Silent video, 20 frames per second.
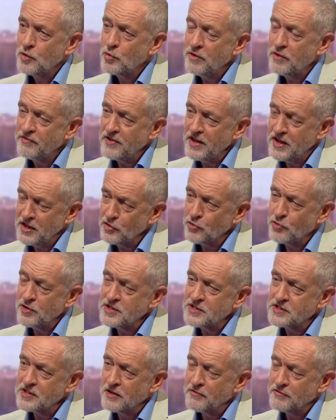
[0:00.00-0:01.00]
We've
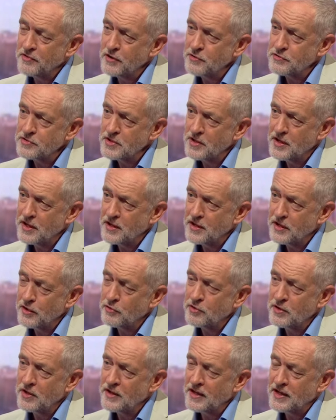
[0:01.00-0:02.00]
increased our vote in
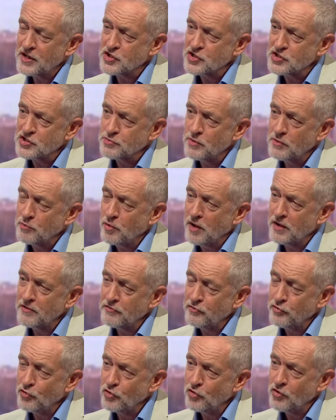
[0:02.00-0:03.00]
local elections. Mm. We've won
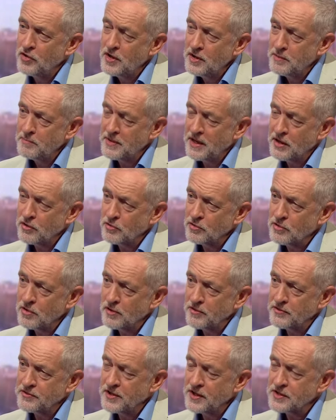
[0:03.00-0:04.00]
four mayoral
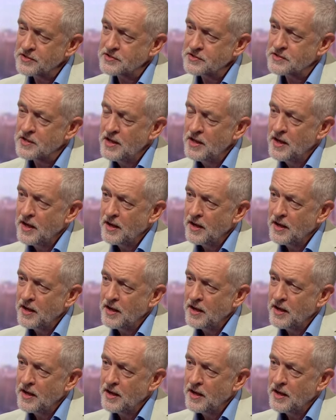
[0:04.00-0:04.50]
contests.